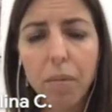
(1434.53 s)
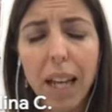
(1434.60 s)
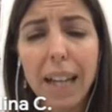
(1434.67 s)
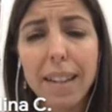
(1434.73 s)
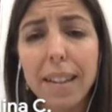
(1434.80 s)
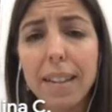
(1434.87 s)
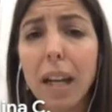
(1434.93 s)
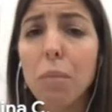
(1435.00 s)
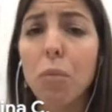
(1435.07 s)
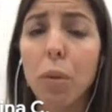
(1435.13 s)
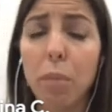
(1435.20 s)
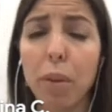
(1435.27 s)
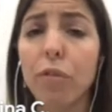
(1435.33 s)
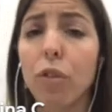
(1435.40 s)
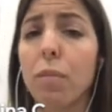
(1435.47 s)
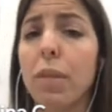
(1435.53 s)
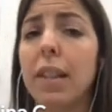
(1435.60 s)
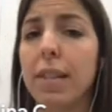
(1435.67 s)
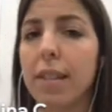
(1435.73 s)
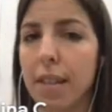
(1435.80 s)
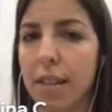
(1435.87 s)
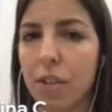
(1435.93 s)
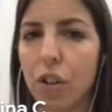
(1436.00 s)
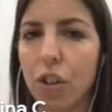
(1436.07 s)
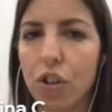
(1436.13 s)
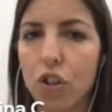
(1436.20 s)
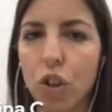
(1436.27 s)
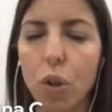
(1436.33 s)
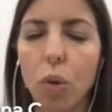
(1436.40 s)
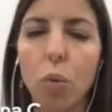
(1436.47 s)
At the time we performed this
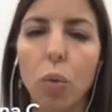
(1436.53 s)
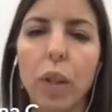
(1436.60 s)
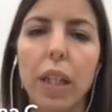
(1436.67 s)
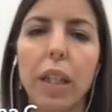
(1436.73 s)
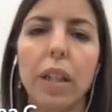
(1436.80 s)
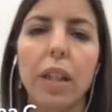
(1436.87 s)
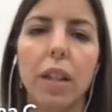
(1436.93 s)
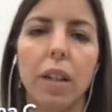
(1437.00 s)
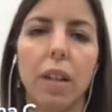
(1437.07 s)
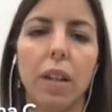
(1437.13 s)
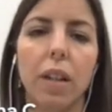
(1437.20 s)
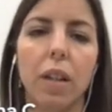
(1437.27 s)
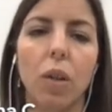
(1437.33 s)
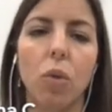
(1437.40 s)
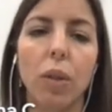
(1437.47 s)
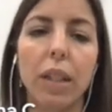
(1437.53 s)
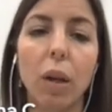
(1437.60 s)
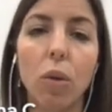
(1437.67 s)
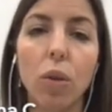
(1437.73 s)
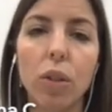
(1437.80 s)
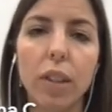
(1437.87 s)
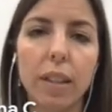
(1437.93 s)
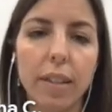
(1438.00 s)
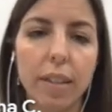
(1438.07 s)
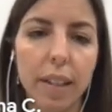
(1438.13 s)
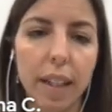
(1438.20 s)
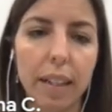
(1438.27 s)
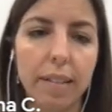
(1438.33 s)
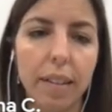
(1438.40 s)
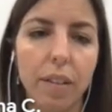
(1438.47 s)
search, we downloaded the
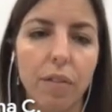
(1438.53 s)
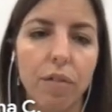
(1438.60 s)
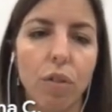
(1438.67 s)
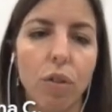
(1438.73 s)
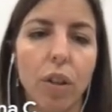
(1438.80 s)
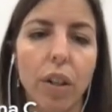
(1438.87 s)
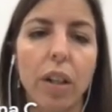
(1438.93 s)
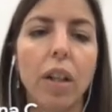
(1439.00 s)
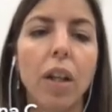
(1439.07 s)
data for